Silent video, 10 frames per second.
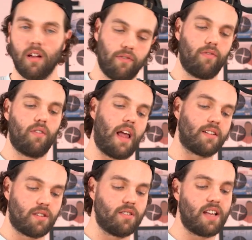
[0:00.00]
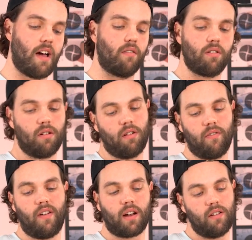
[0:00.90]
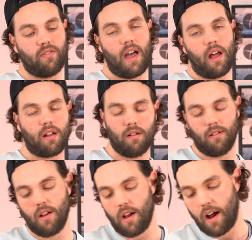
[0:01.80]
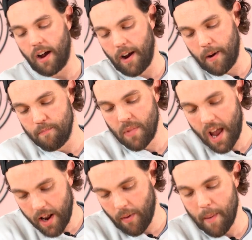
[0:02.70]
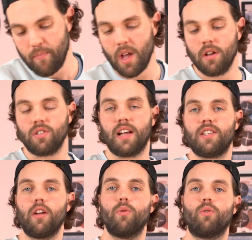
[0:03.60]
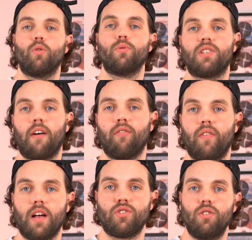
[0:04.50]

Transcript: If that's the sound effect of that. Um, anyway, so that's how you would do it with CephFS.